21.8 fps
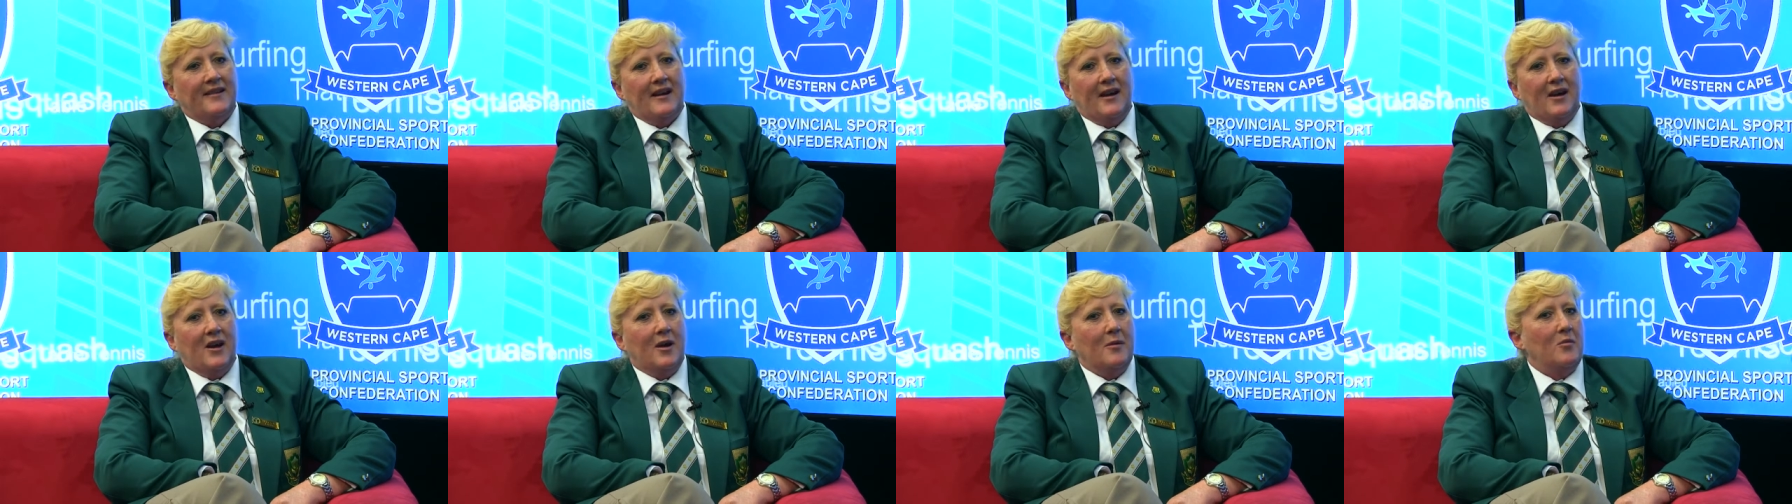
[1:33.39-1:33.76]

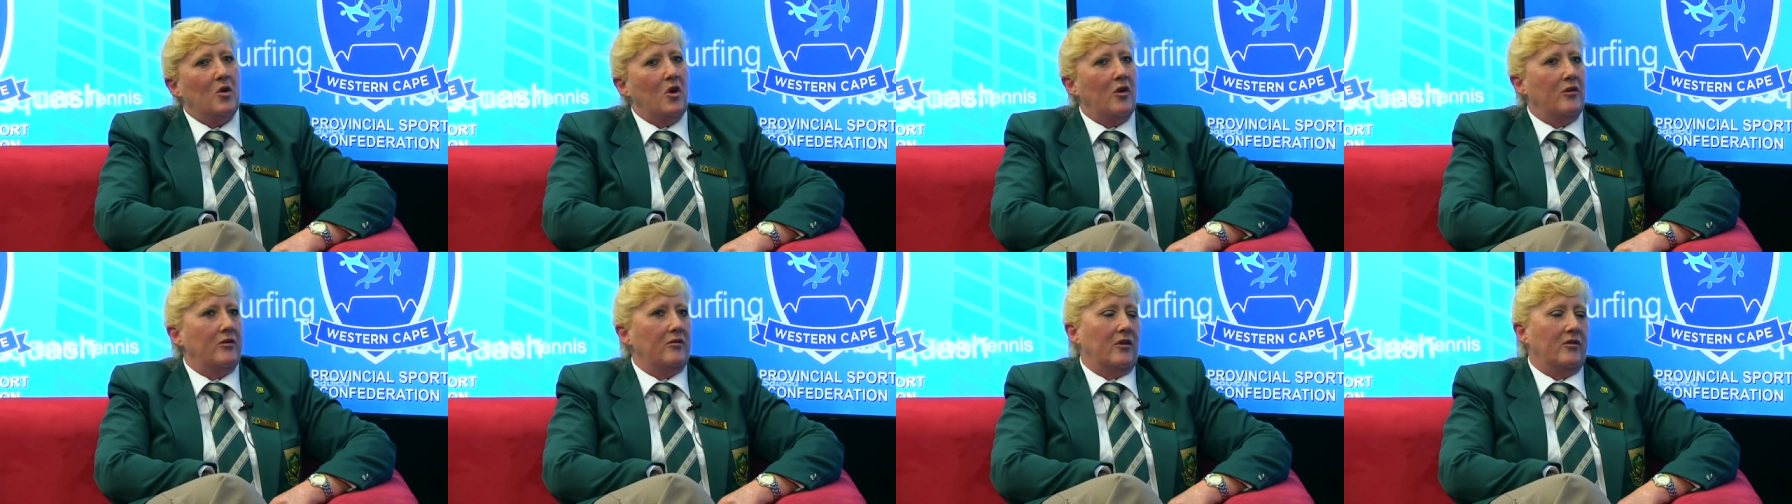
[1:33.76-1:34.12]
um,
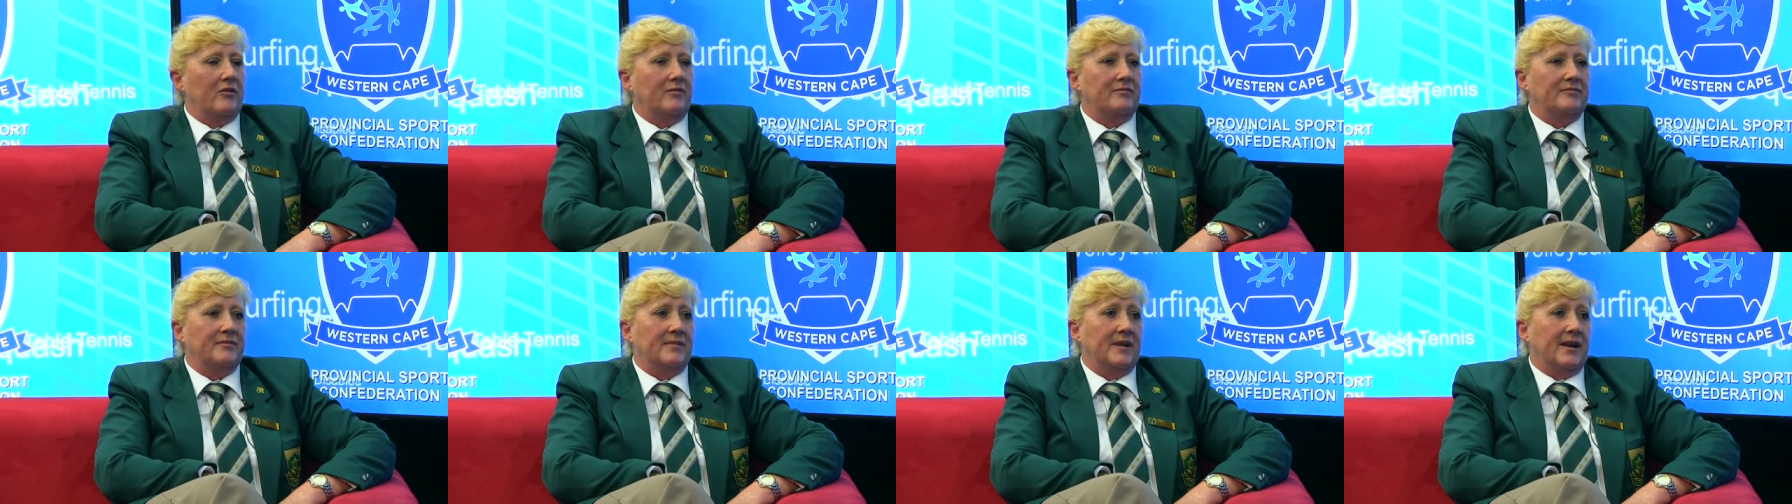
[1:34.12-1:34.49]
on
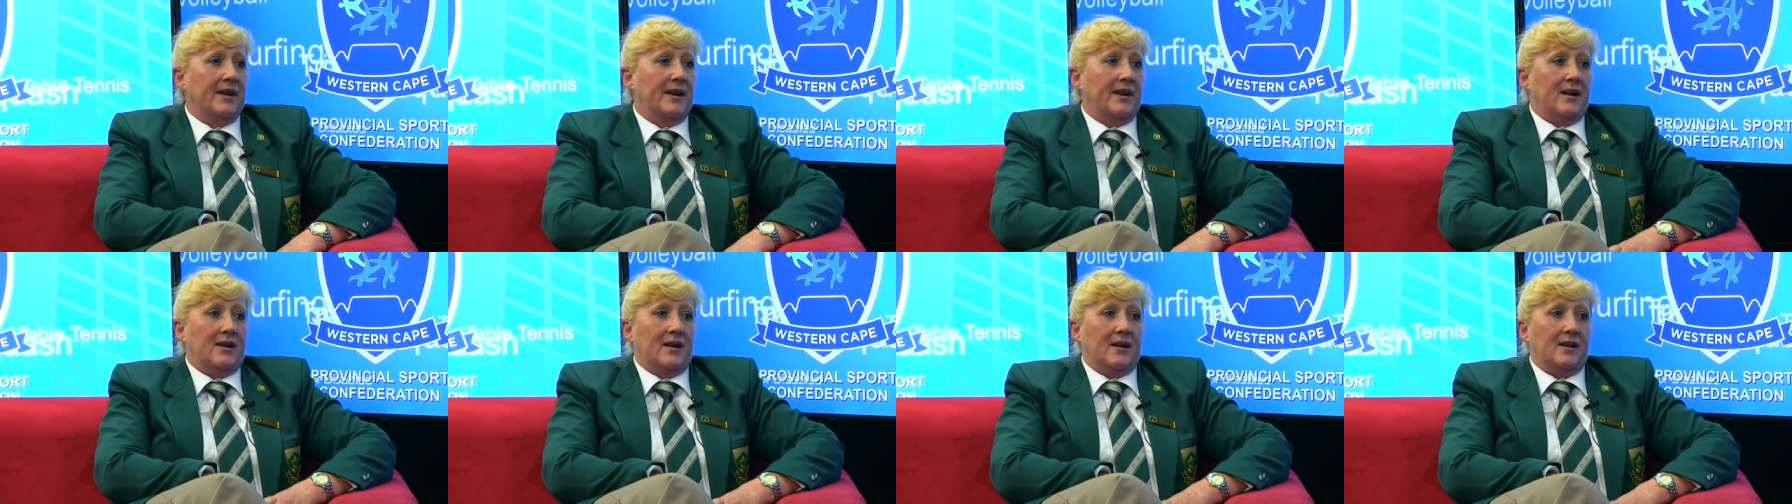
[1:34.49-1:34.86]
on
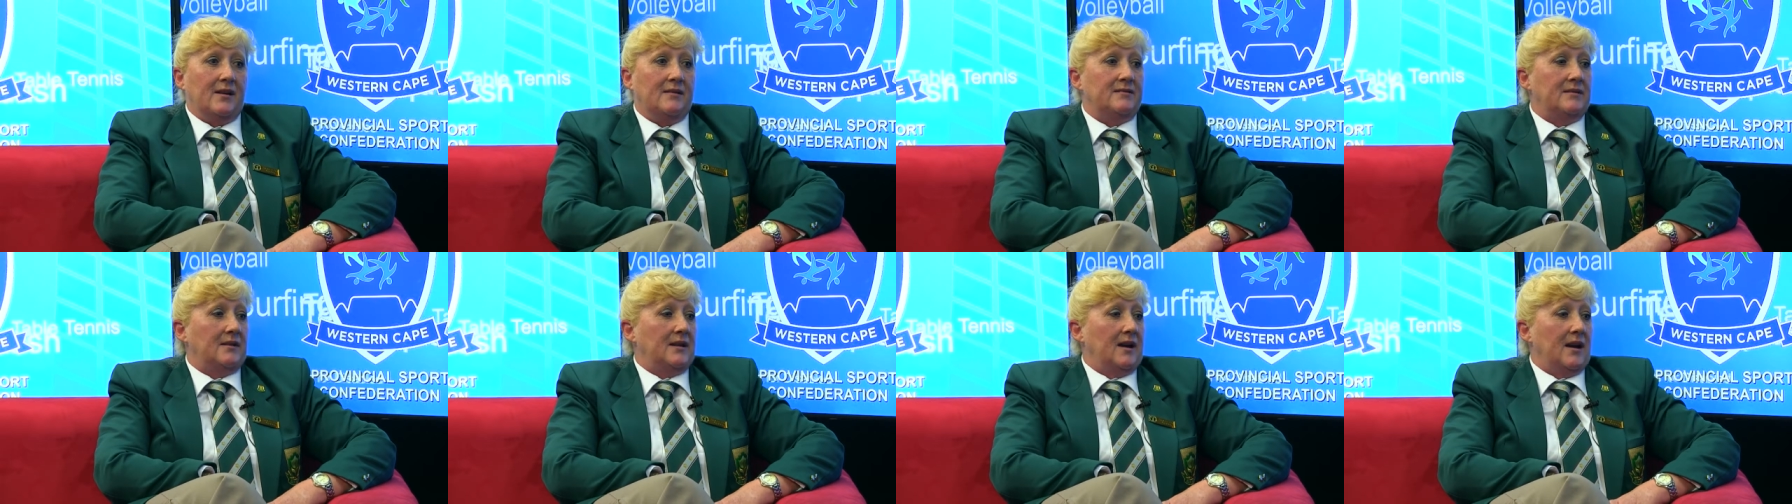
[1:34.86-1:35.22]

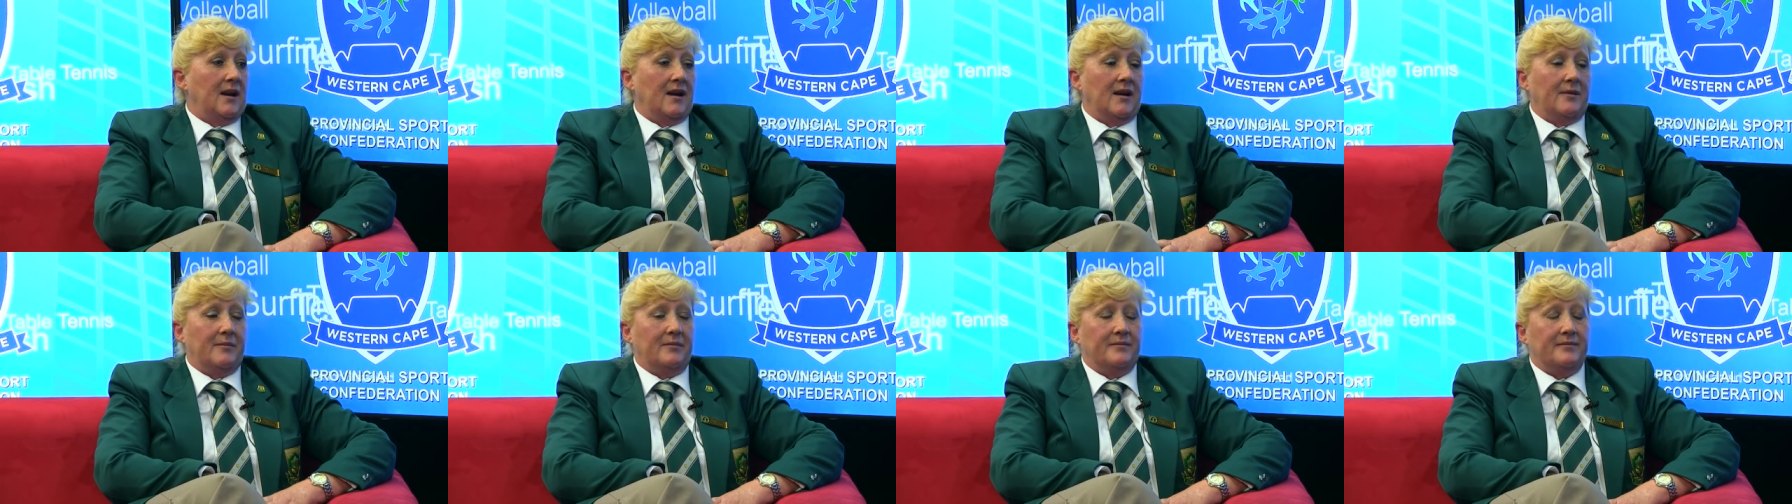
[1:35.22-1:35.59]

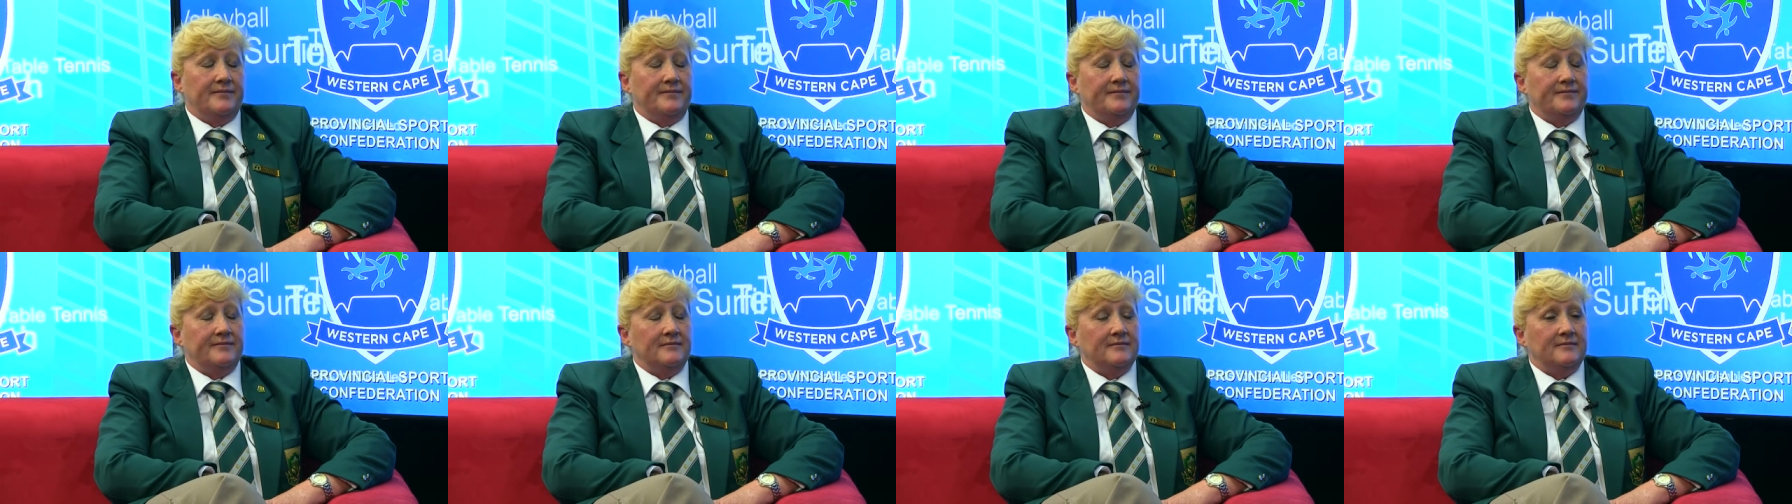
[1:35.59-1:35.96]

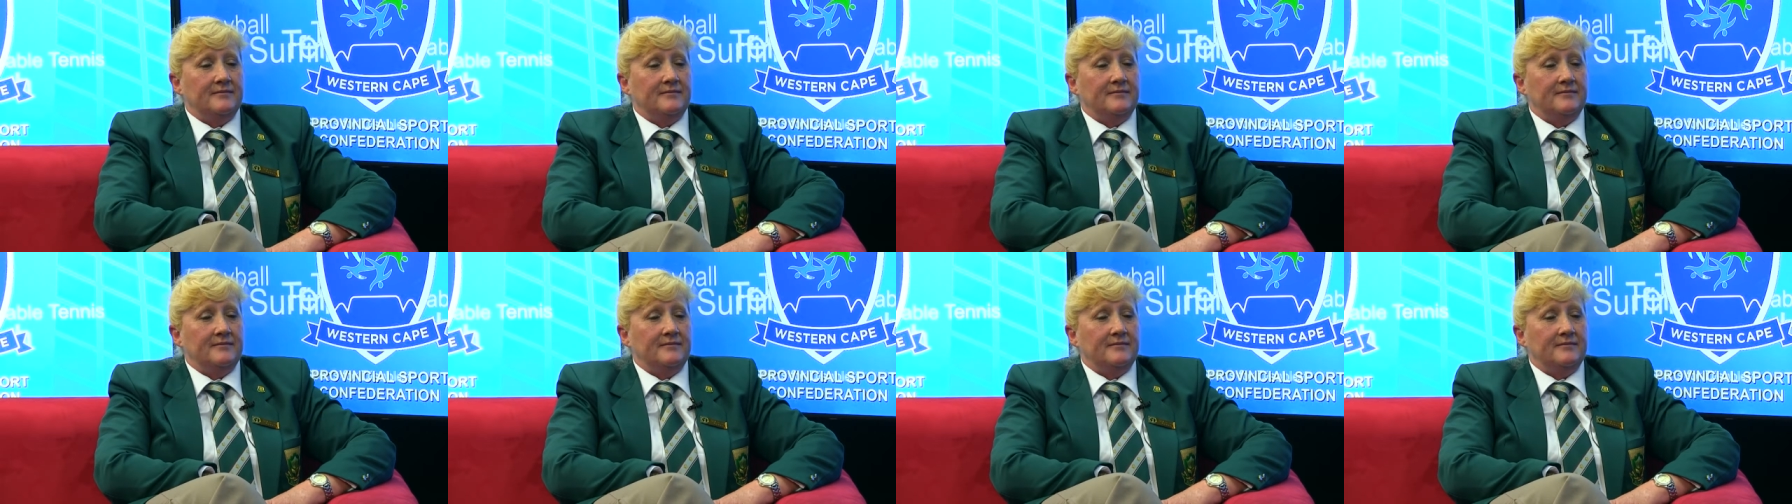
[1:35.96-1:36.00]
um,